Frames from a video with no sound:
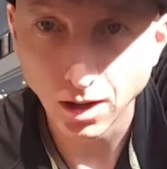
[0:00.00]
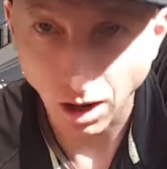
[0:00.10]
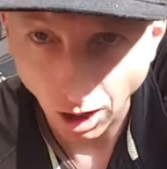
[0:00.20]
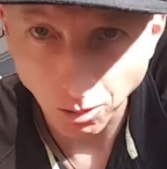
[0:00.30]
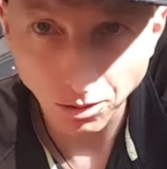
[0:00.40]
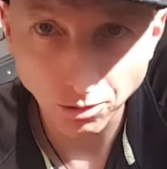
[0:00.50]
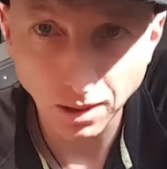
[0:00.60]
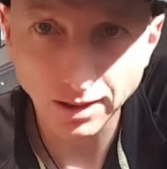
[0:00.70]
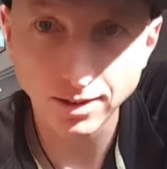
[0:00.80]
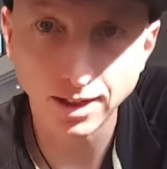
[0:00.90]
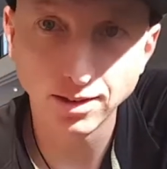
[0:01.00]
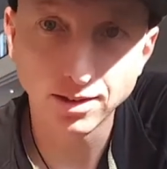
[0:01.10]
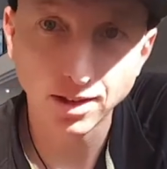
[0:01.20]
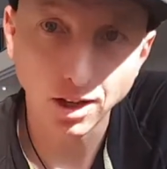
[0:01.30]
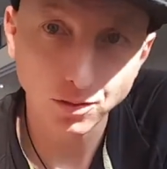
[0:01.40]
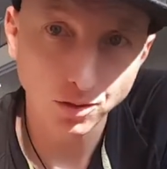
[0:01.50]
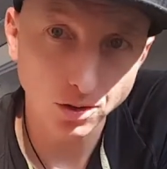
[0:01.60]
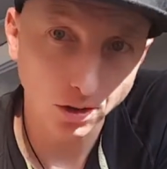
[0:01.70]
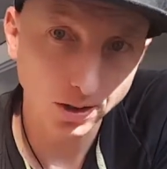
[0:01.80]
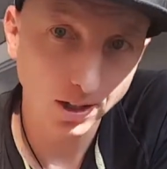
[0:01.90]
I hope this makes sense. If you've
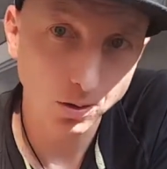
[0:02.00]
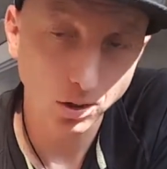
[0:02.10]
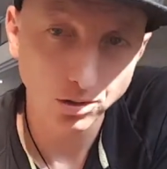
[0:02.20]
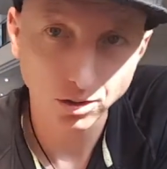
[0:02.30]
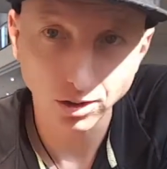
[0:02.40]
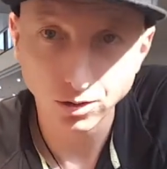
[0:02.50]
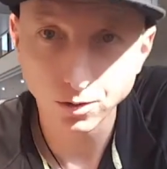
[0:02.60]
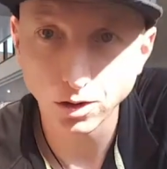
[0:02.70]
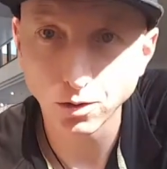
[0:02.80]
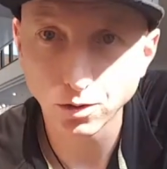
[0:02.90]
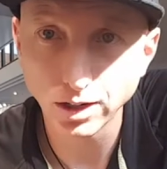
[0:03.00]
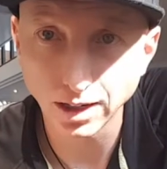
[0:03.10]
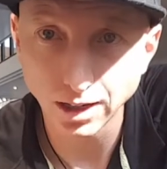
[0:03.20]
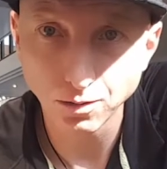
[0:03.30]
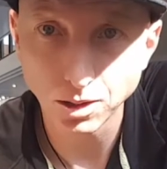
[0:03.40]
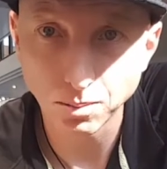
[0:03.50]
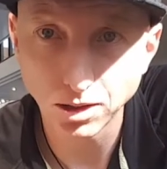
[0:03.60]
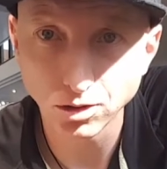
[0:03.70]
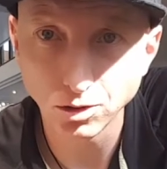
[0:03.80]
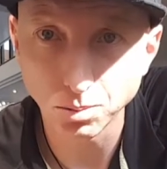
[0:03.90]
got any questions, feel free to leave me a
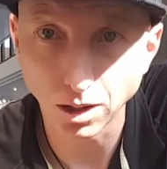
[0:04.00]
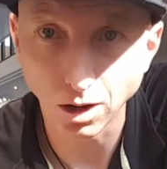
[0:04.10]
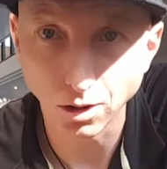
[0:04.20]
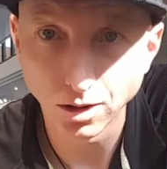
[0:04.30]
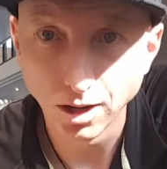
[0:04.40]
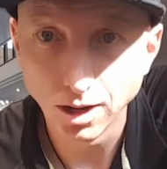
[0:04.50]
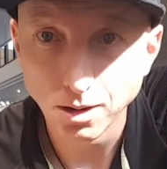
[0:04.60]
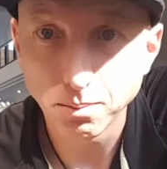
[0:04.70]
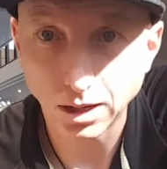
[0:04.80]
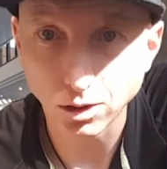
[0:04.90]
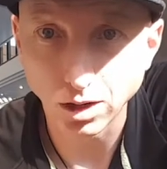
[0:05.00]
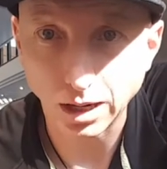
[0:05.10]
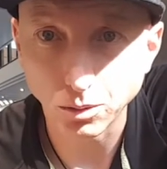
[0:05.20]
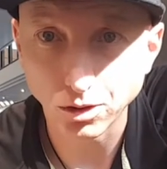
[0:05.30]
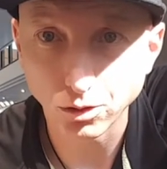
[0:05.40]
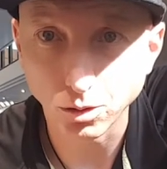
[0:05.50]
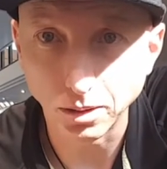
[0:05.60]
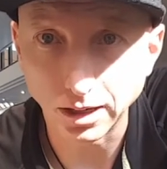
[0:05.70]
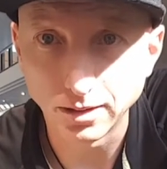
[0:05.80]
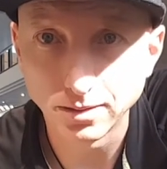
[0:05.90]
message below, but good luck with your swimming.